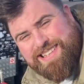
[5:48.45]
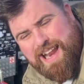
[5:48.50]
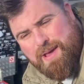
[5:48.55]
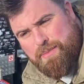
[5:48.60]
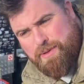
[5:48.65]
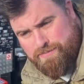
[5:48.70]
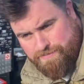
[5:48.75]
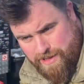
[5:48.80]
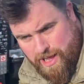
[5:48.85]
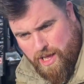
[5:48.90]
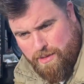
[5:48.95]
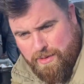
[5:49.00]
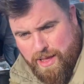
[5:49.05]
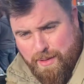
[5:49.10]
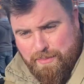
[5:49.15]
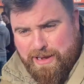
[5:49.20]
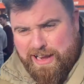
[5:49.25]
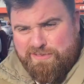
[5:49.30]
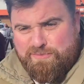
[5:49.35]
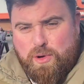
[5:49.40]
Lemon,
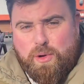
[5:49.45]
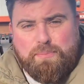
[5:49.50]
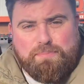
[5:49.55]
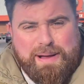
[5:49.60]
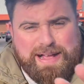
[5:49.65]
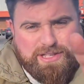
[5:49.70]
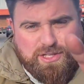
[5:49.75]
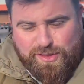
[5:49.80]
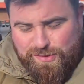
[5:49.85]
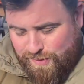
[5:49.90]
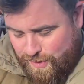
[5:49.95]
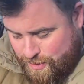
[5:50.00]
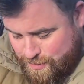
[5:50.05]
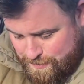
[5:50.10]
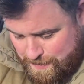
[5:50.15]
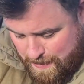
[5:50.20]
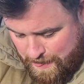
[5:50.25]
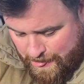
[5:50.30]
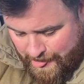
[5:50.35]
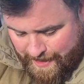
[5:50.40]
unbelievable. Back to the food.
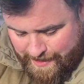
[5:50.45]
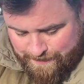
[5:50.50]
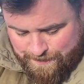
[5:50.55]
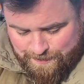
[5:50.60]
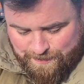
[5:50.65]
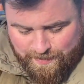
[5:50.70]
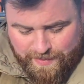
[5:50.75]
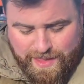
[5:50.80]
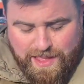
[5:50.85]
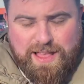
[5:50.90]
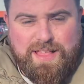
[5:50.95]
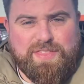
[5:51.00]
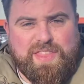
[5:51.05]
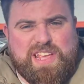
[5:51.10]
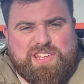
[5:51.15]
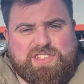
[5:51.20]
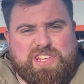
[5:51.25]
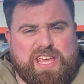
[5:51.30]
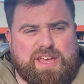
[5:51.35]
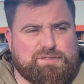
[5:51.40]

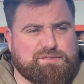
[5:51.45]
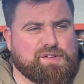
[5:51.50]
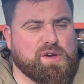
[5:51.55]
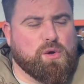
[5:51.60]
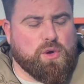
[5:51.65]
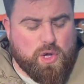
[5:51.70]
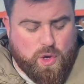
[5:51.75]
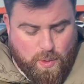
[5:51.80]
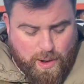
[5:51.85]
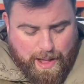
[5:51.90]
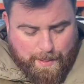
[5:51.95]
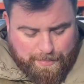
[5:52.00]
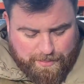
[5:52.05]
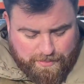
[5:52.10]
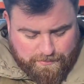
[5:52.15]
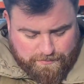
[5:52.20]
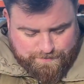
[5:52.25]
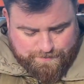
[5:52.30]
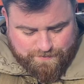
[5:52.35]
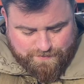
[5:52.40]
This here, Phil You Up,
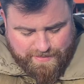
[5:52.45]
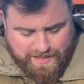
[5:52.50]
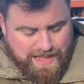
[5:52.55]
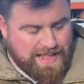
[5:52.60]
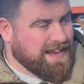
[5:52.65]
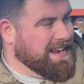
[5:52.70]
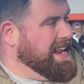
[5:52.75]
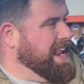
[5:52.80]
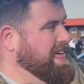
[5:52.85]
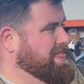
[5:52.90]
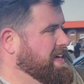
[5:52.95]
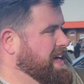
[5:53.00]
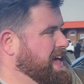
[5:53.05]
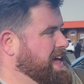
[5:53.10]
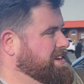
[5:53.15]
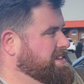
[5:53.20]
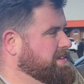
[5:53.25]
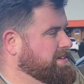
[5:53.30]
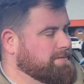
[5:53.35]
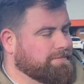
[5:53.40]

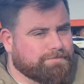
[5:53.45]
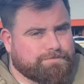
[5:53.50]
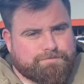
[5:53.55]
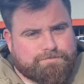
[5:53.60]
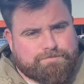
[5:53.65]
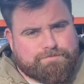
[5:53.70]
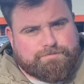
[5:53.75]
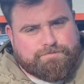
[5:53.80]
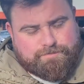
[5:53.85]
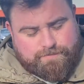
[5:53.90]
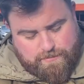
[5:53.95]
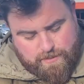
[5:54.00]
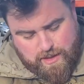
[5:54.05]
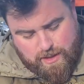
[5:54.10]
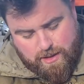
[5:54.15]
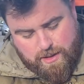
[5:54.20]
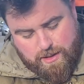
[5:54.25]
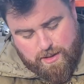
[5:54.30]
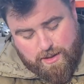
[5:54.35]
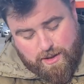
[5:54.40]
Leatherhead.
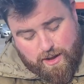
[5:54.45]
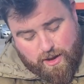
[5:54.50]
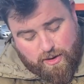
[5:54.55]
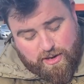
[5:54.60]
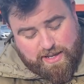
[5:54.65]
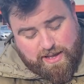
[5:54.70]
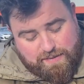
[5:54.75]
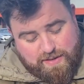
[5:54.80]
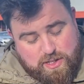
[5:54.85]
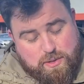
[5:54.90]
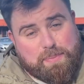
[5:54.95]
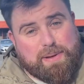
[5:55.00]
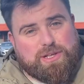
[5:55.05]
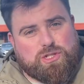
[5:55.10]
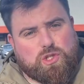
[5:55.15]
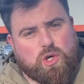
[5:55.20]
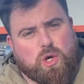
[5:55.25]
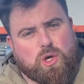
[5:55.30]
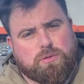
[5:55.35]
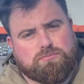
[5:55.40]
I'm gonna give this a big
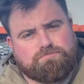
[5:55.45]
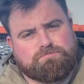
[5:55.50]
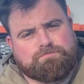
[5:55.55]
score.